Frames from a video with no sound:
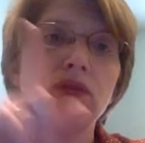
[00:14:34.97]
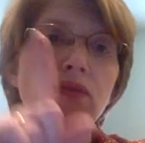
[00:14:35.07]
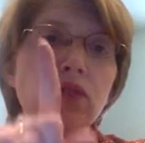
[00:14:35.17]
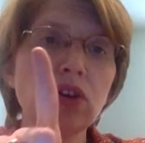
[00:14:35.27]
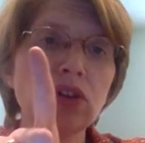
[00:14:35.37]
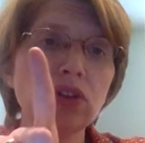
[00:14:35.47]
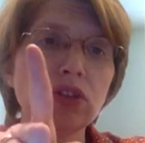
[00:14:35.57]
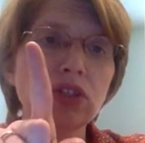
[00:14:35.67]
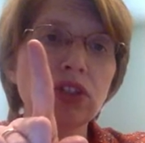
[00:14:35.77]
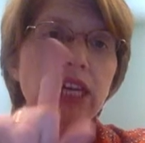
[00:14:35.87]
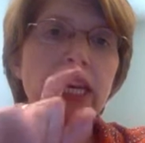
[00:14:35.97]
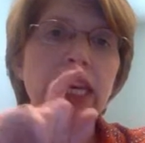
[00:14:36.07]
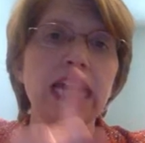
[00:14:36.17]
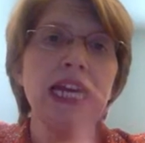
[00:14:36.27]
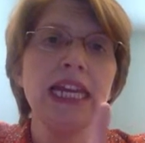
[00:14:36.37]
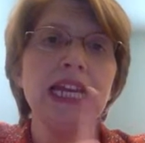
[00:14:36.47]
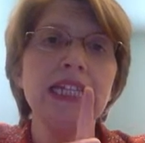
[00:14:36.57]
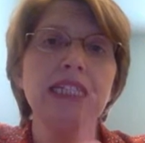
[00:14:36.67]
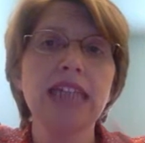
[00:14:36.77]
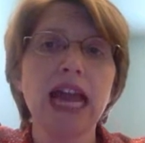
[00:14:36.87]
First, in his
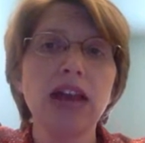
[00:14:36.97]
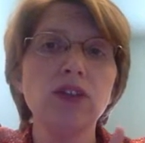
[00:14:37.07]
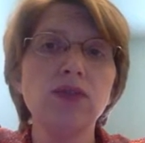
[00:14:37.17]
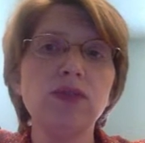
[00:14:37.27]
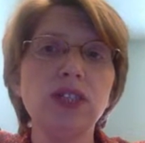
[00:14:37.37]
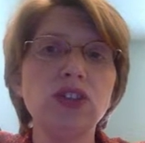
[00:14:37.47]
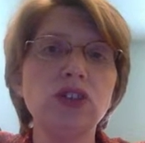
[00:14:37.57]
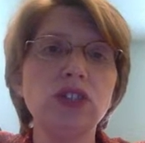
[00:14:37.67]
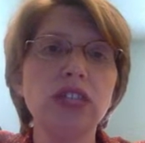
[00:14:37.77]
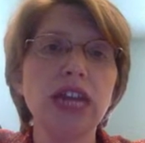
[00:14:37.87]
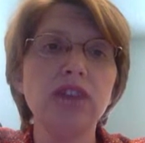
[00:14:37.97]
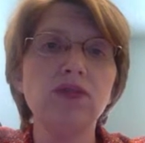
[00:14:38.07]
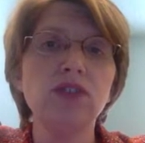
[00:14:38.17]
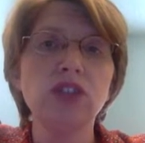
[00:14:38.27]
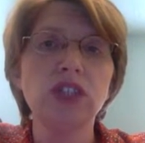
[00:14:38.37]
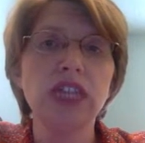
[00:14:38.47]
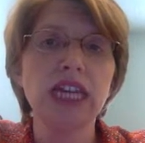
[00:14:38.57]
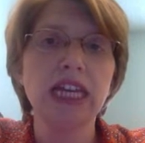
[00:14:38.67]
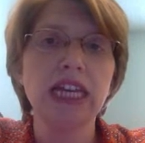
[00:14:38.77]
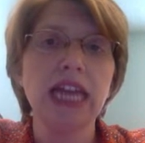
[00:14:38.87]
sacrificial death for
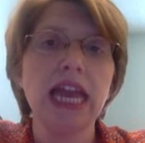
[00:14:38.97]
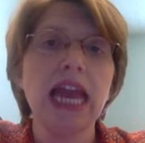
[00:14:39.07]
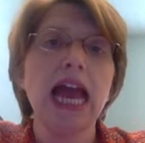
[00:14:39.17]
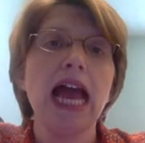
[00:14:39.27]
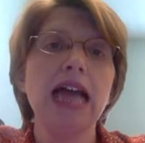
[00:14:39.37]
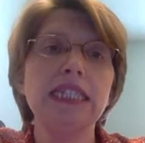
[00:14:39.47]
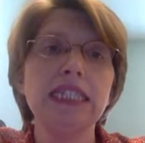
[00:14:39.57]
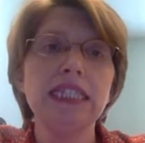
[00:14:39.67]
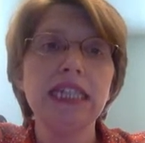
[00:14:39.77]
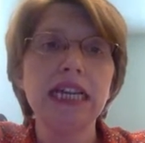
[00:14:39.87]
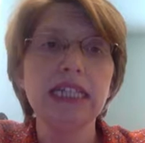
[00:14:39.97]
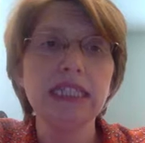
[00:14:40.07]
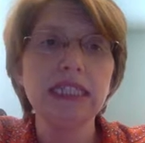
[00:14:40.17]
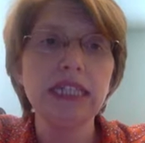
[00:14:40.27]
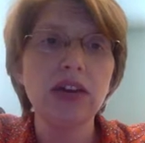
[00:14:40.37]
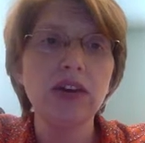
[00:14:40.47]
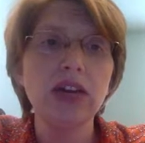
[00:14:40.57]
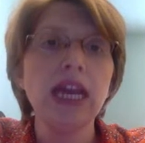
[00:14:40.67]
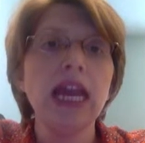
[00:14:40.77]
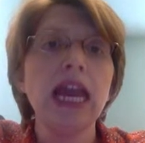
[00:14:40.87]
sin as a
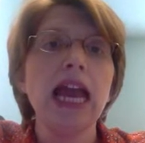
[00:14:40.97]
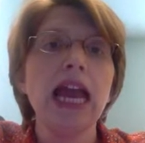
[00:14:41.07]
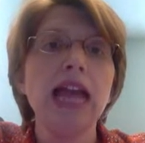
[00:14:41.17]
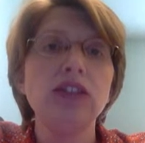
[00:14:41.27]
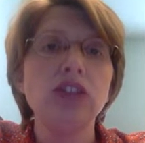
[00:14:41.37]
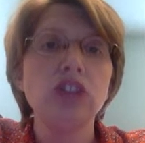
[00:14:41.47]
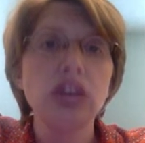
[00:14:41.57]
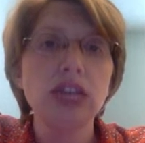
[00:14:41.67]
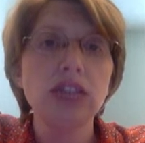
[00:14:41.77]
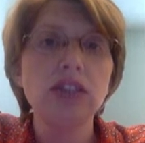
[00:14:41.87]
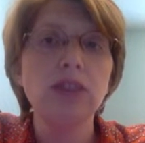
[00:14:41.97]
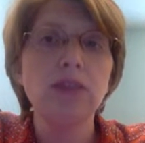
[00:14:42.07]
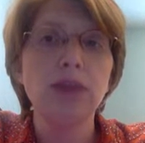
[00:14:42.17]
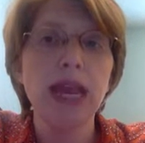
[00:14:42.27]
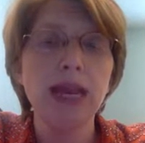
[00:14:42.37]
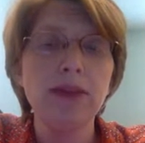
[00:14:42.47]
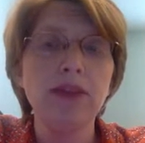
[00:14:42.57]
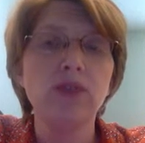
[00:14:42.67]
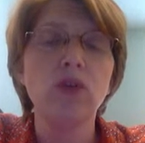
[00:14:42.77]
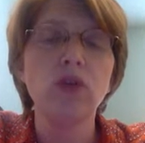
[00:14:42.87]
necessary and just payment
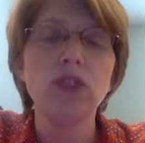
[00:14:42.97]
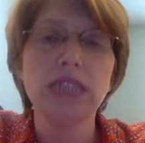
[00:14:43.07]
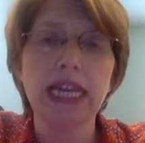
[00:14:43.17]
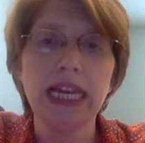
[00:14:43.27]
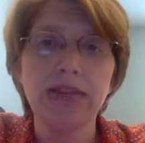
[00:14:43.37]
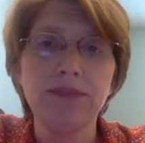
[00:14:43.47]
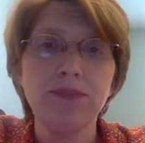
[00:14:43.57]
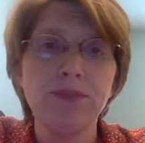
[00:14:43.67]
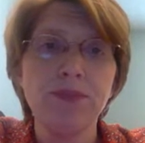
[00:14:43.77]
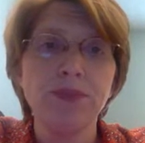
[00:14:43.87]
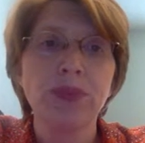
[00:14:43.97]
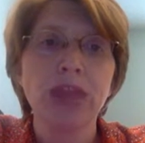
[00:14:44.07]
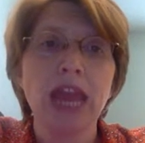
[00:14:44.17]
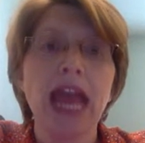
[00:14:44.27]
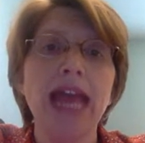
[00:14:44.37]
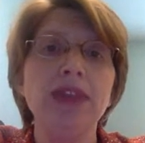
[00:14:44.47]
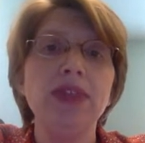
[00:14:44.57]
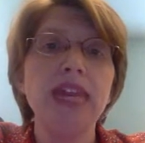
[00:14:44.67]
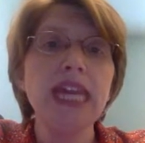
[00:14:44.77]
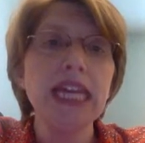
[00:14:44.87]
for sin, and
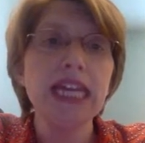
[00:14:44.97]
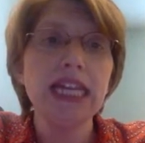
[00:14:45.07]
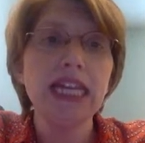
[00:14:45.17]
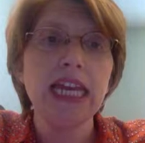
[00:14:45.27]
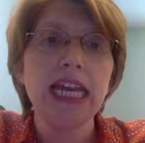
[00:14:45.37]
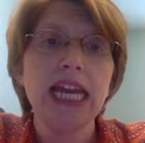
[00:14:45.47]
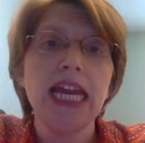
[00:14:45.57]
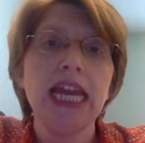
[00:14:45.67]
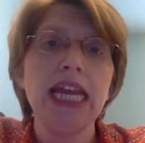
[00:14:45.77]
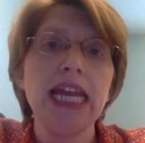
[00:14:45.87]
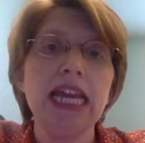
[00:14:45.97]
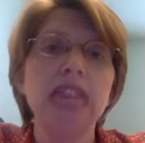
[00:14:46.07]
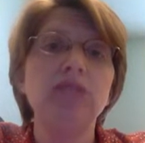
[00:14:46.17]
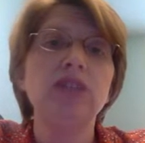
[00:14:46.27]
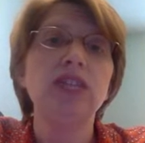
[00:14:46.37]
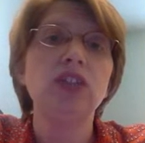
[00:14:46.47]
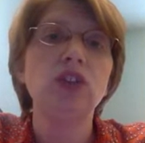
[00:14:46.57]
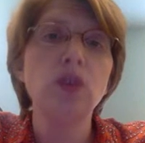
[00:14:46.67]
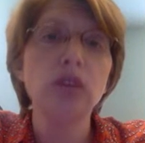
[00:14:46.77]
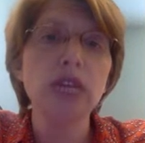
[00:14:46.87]
then in his
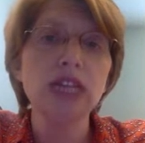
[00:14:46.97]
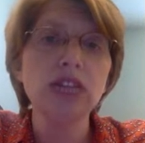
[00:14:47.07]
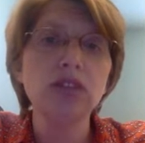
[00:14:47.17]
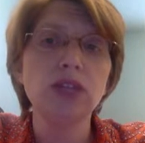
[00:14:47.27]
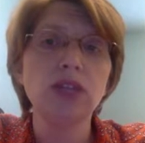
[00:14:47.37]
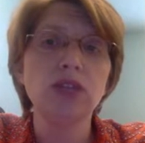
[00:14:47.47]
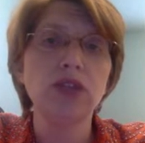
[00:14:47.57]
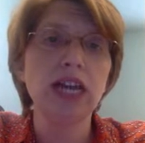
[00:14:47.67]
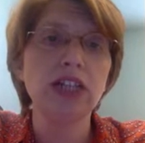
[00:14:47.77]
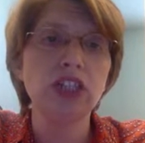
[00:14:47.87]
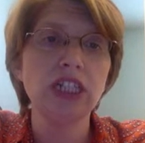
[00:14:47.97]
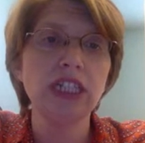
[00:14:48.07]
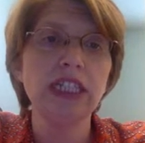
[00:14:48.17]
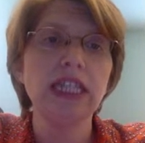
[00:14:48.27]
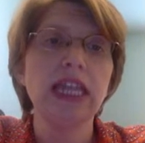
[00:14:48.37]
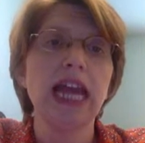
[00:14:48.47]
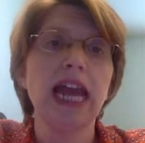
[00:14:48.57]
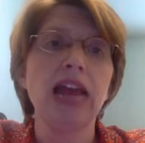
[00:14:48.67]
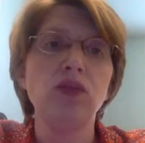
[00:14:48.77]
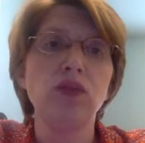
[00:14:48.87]
victorious resurrection
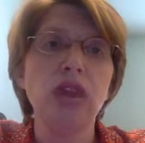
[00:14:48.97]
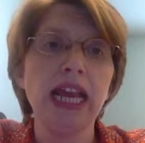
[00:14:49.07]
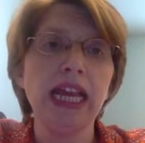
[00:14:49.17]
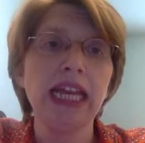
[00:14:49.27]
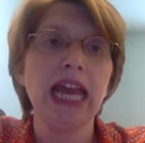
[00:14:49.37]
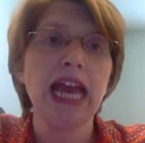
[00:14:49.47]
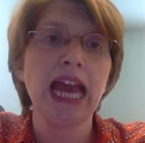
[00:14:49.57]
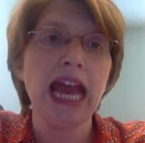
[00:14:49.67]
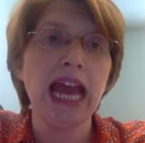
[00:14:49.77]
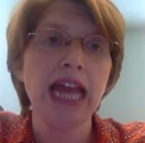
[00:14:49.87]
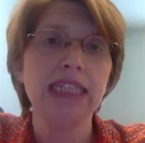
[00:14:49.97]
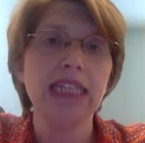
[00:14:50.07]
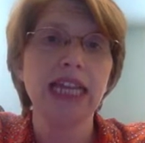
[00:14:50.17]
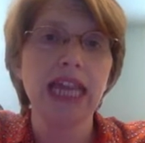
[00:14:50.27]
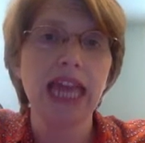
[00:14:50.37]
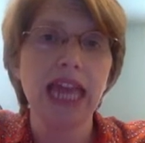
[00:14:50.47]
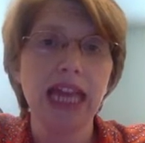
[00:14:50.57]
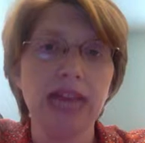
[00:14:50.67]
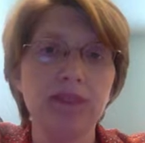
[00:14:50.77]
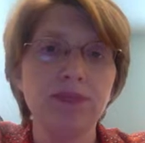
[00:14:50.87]
and reign as king.